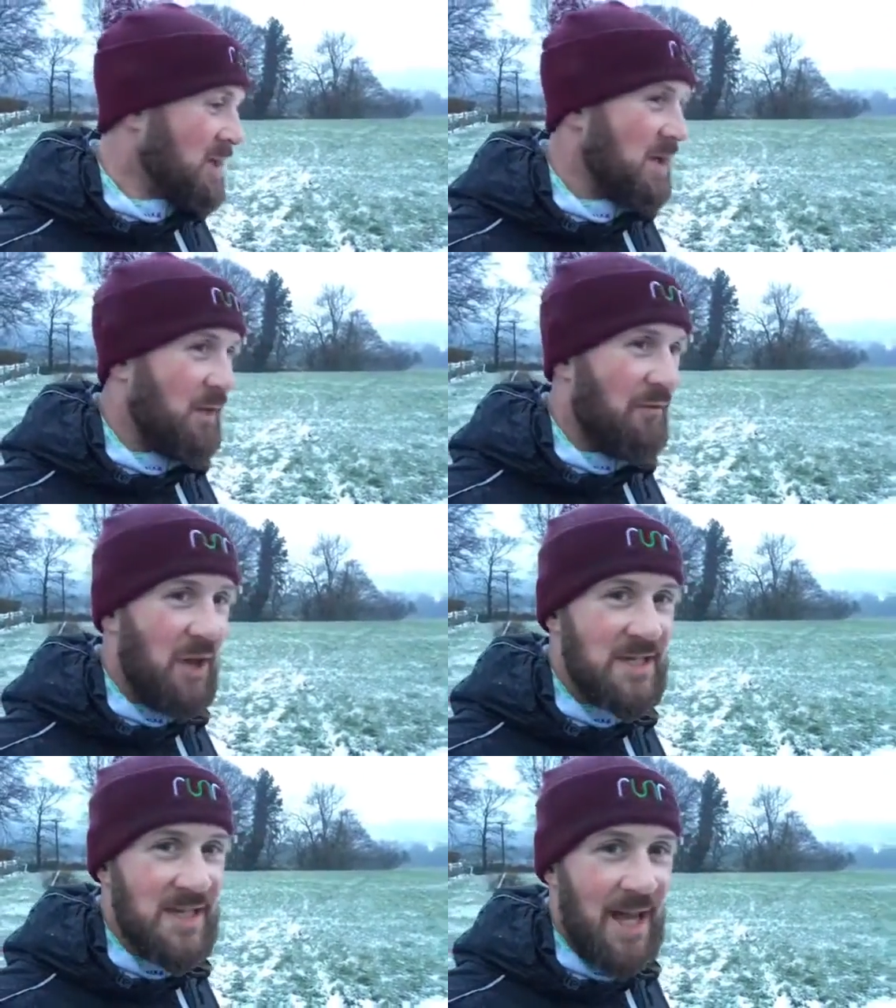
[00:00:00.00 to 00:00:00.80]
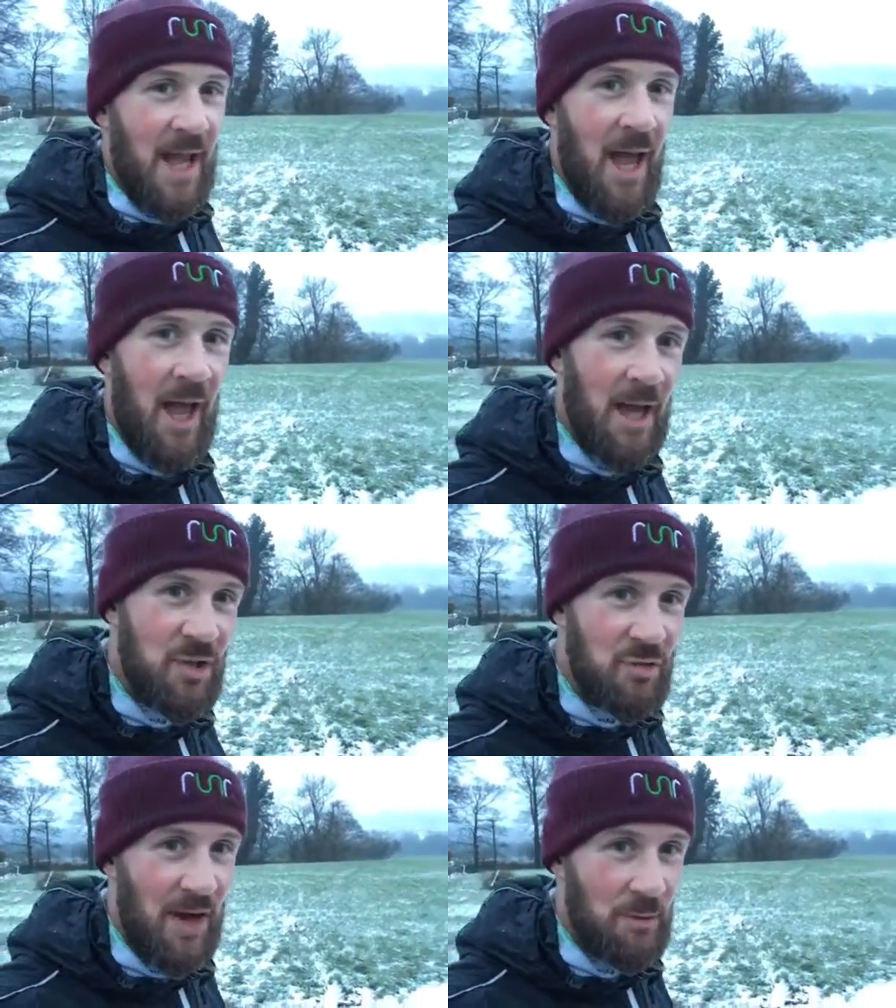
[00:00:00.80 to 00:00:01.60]
So the first thing,
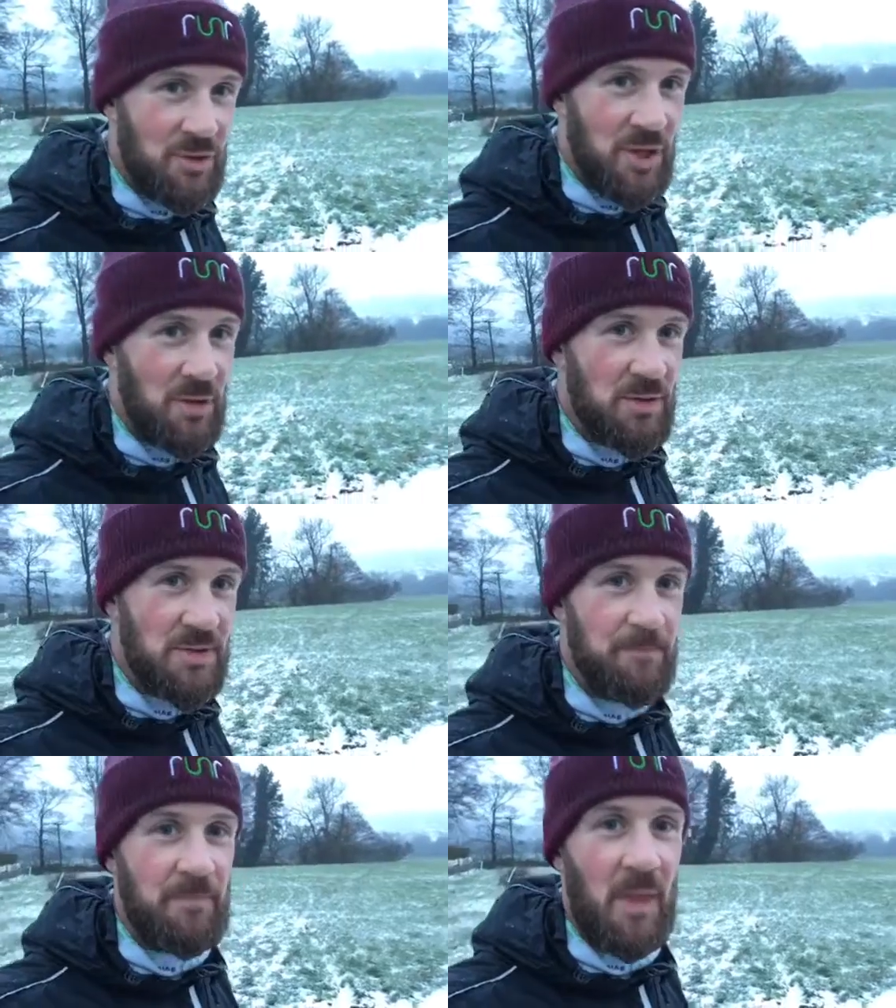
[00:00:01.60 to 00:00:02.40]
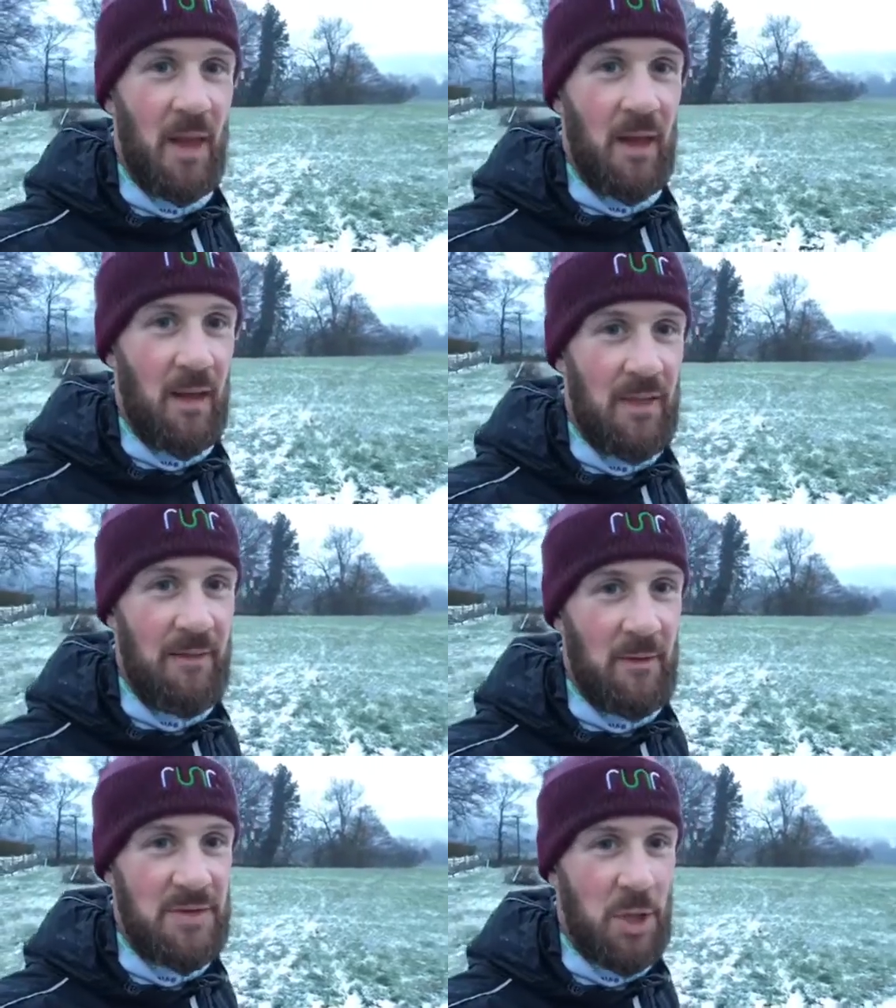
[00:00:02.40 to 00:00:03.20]
trail shoes.
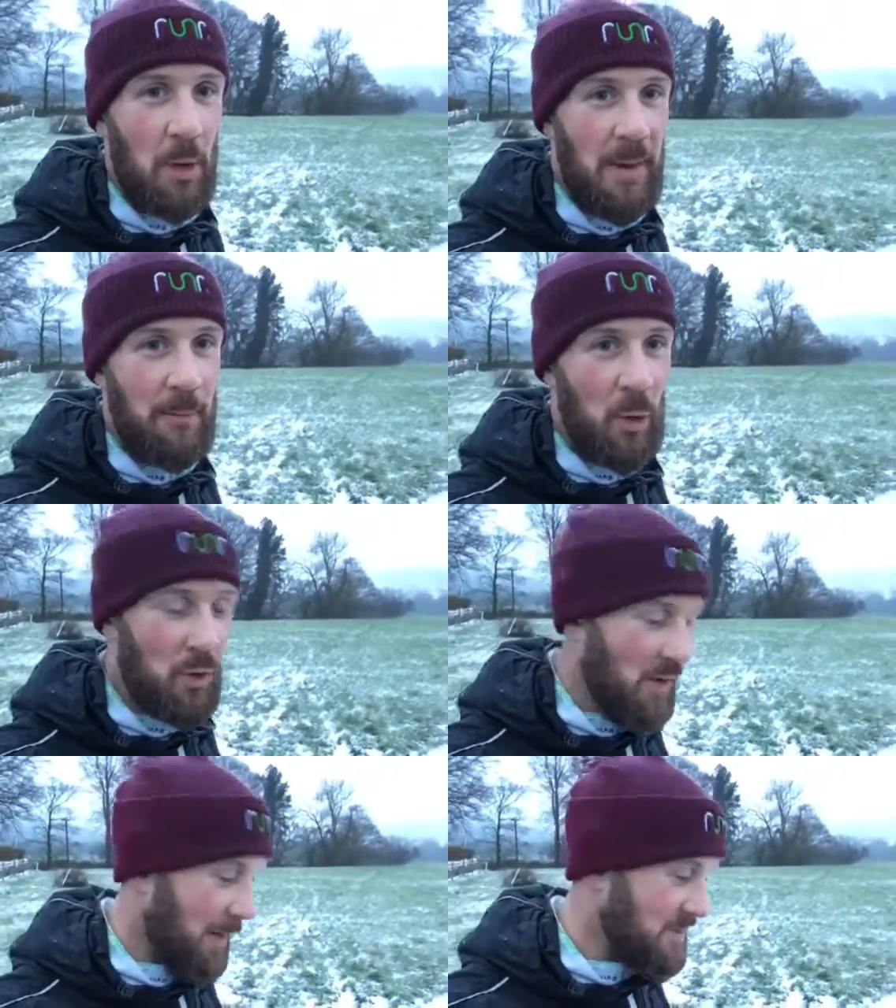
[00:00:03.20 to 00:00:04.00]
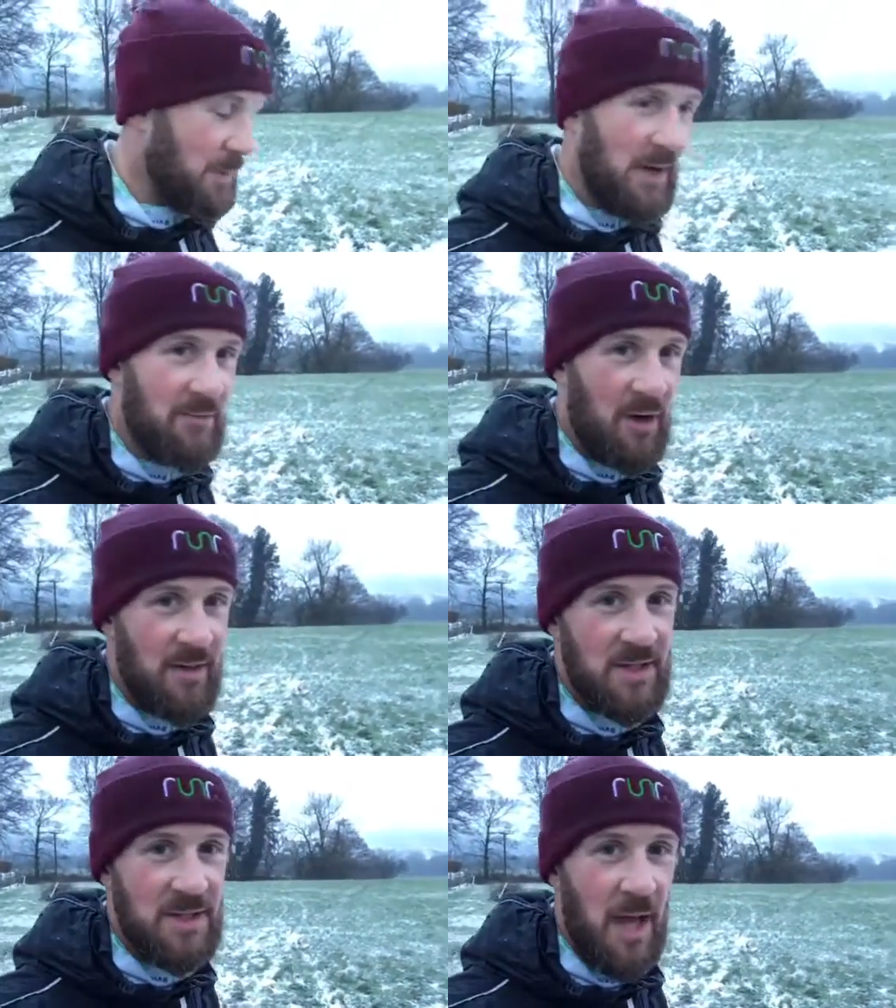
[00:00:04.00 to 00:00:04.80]
They've obviously got a bit more grip, so when you run in
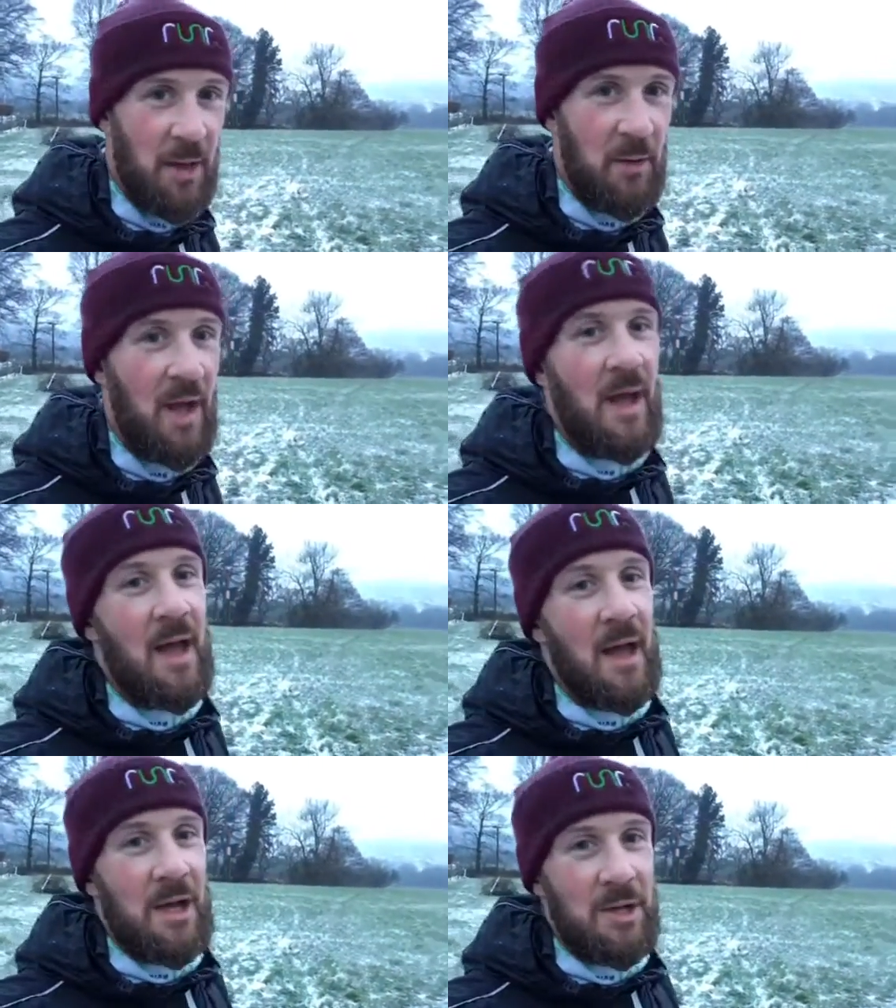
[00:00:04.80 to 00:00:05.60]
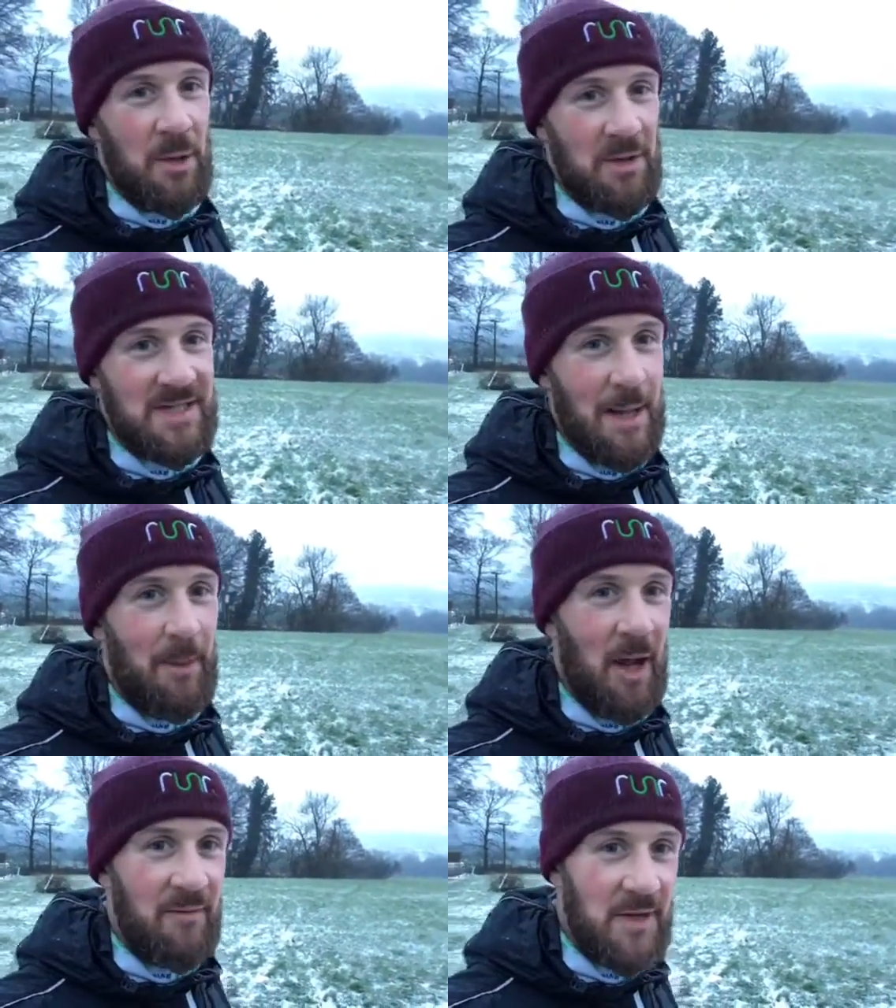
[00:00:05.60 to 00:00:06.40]
the snow you don't want to
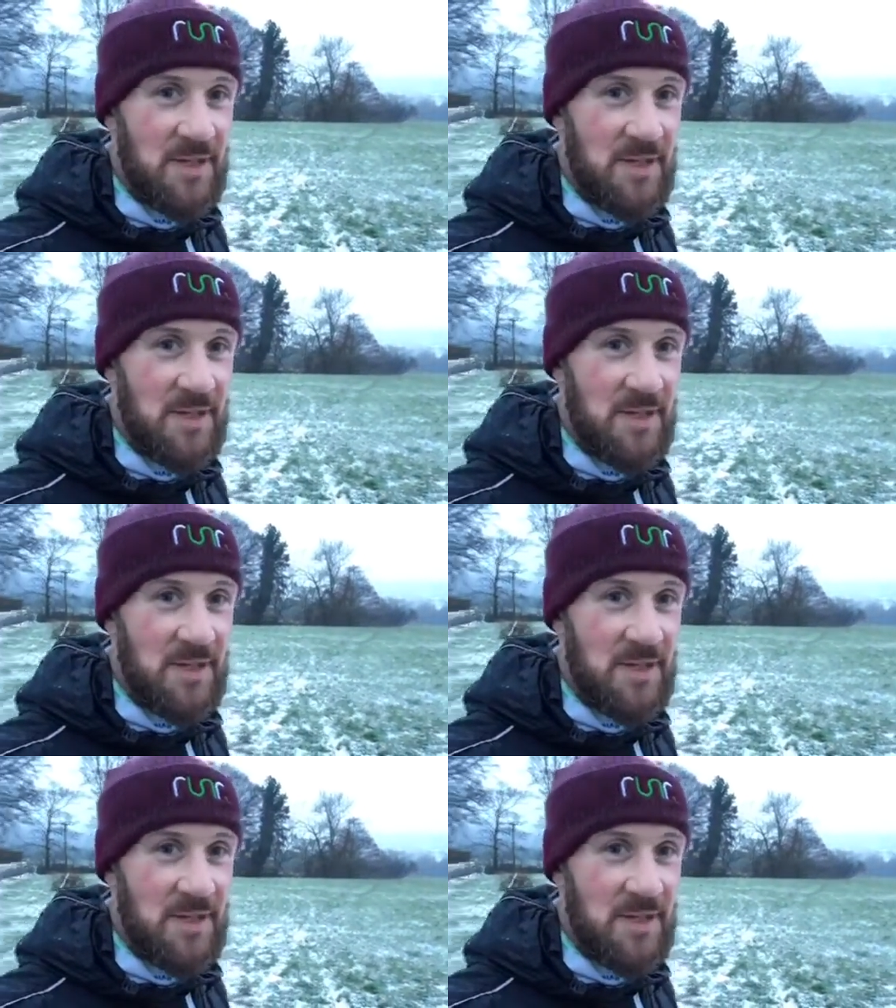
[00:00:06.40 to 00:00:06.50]
slip over.